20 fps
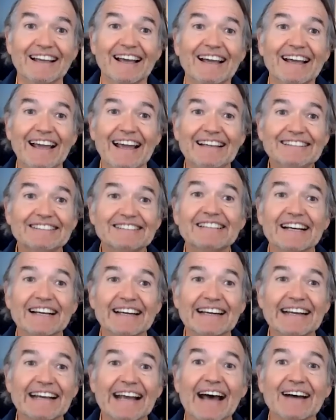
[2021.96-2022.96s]
He's
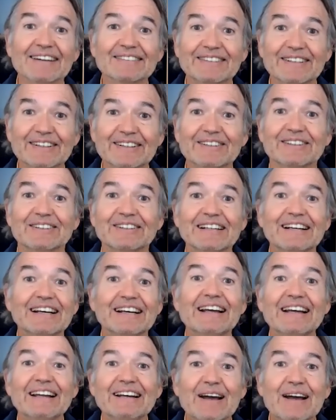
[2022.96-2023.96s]
chickening out too.
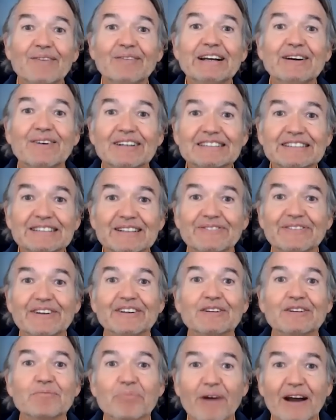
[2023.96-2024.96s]
Nobody wants to feel the
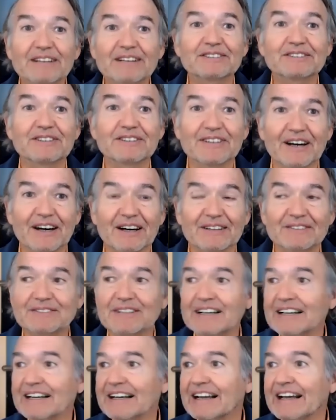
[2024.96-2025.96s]
pressure of
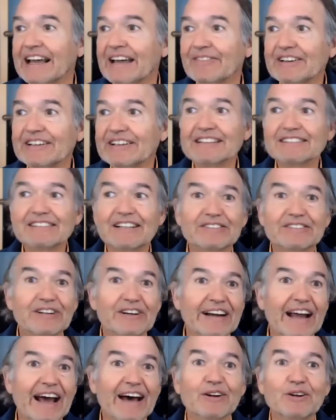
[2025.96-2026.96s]
if it doesn't turn
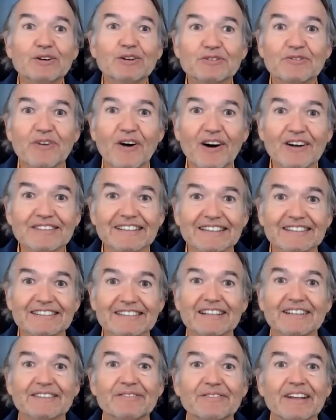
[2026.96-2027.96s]
out, whose fault is
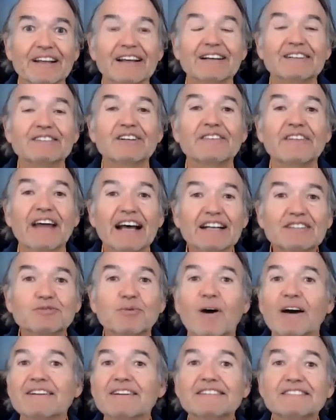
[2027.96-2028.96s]
it? So that's why
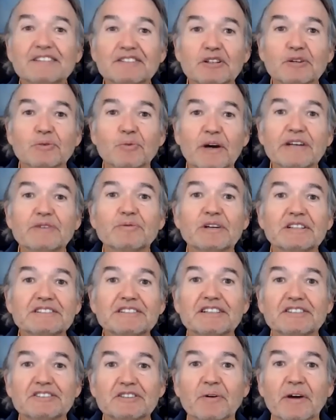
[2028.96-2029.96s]
this is a win win
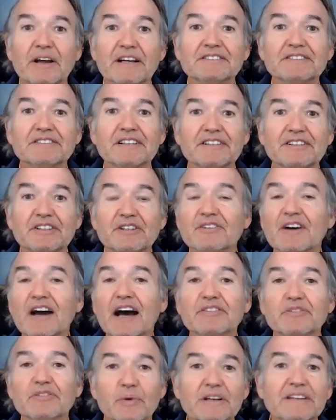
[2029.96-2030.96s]
situation. You've
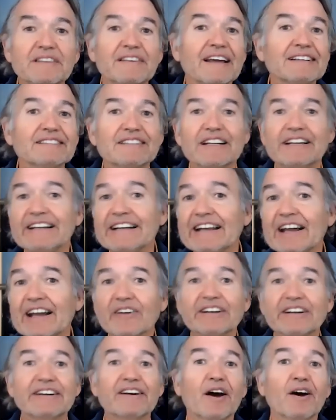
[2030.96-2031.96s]
got three things that he, he
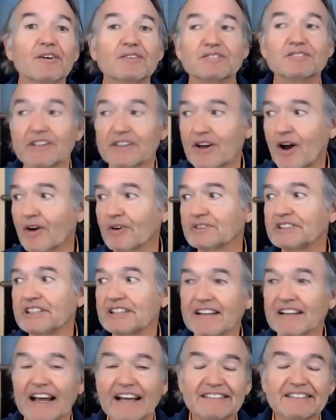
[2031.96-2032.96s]
already knows. Oh, she
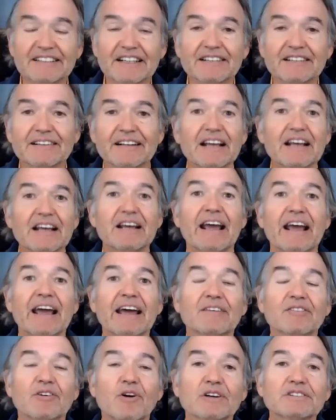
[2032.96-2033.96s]
likes it. And
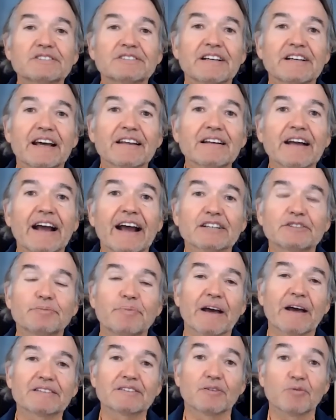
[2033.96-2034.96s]
of course, the other
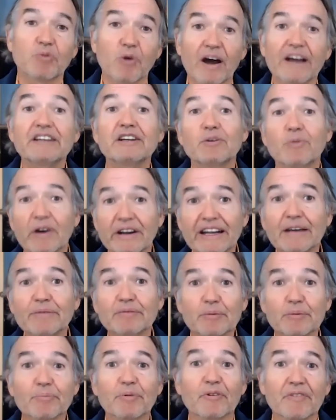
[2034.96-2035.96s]
aspect of why you want him to
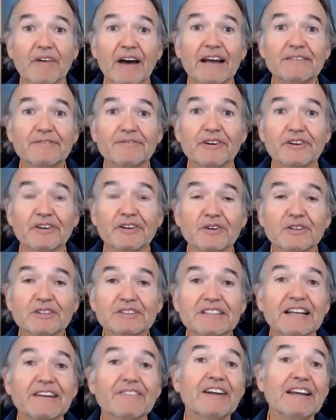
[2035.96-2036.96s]
provide for you is
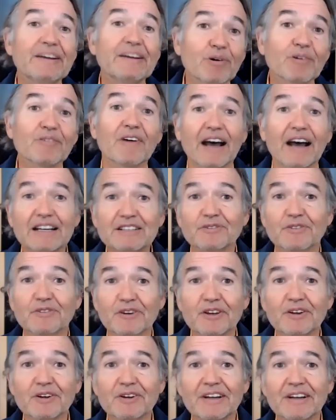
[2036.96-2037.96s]
that if he provides for
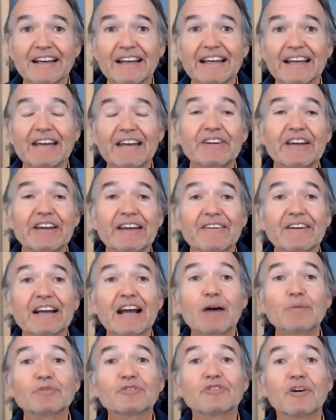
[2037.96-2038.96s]
you, if it, it
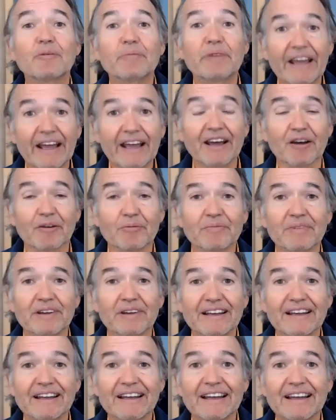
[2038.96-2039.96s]
comes from him,
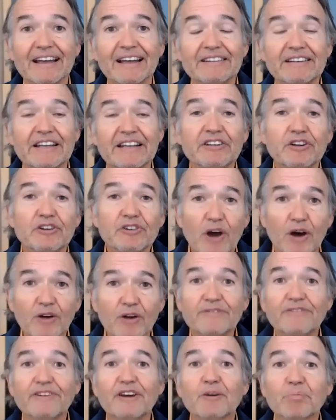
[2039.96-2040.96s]
then you don't
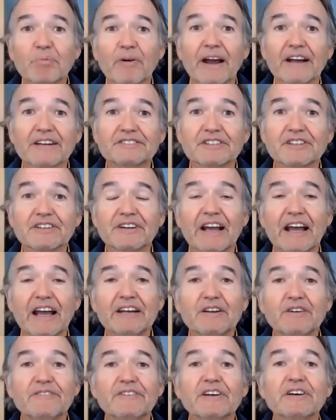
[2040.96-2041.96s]
feel pressure and you
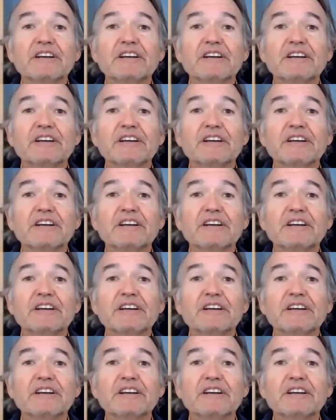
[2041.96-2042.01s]
feel he's